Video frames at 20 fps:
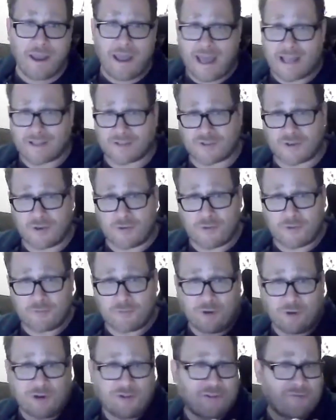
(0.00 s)
And so
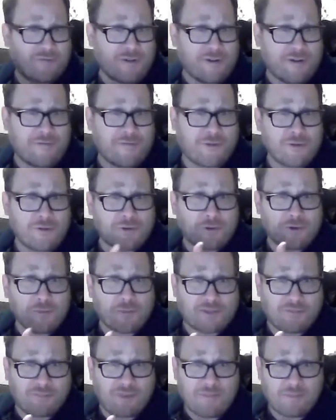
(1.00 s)
one of the very few
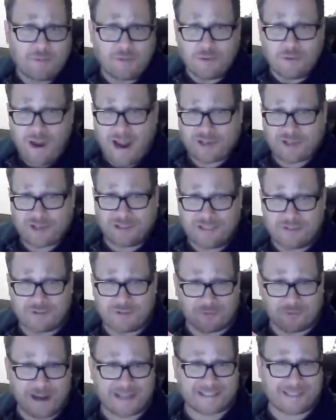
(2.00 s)
groups of people who actually
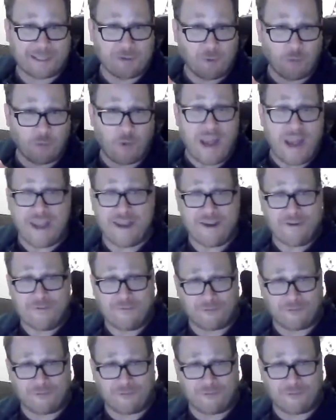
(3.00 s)
directly win